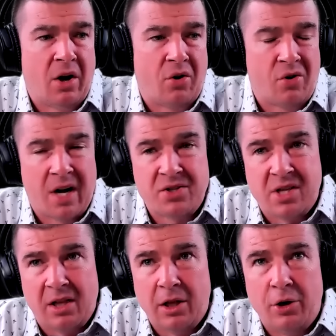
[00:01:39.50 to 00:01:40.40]
across
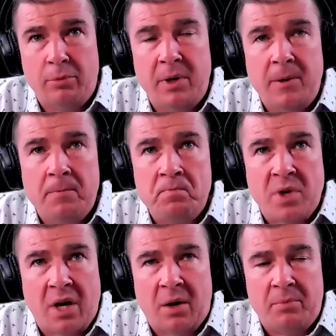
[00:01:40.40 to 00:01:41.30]
the globe.
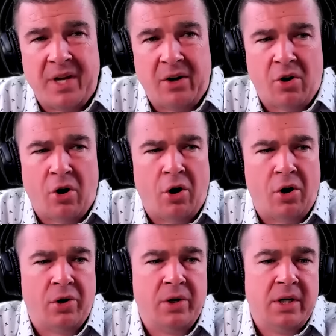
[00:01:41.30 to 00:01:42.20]
Um, there
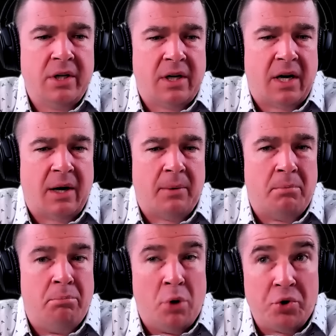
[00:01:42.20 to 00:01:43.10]
are uh,
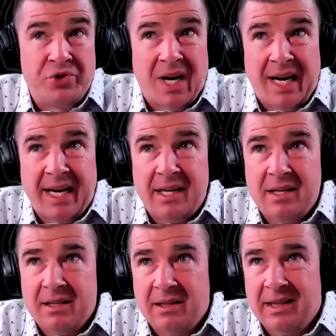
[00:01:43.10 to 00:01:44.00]

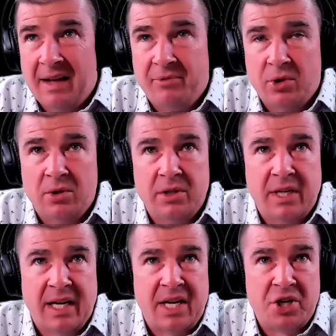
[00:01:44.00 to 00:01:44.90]
multi-level
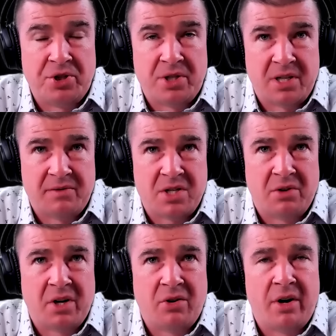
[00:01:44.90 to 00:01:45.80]
initiatives
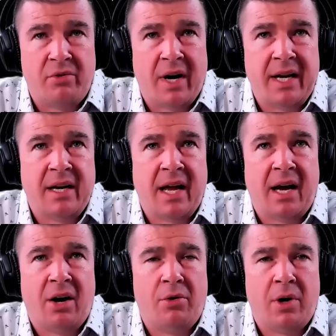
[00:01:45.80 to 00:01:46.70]
going on right
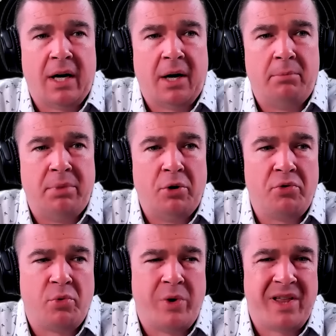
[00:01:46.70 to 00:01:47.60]
now, uh,
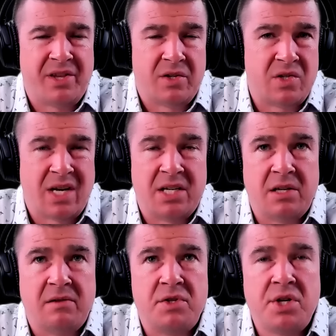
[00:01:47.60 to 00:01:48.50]
both with
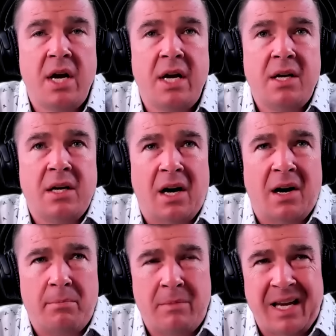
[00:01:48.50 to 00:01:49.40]
incentives,
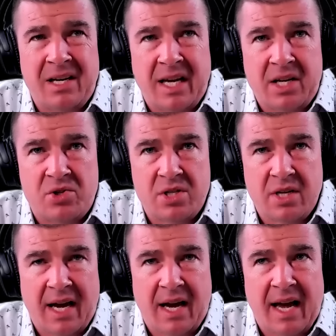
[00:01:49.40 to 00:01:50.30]
uh, mandates,
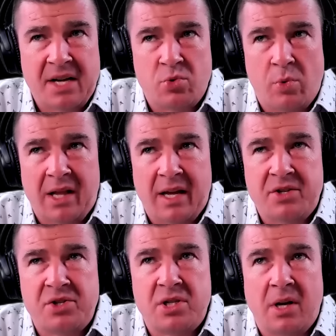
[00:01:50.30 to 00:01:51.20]
uh, as well
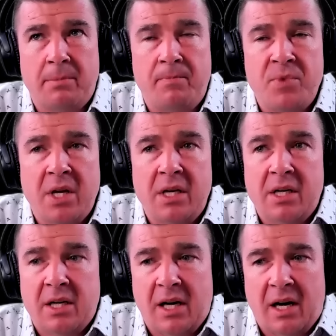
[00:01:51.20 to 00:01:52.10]
as some
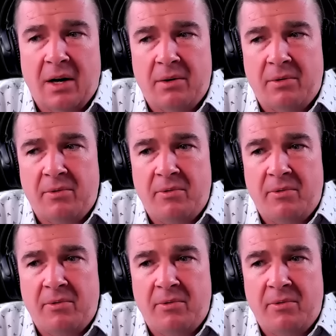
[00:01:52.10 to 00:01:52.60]
uh,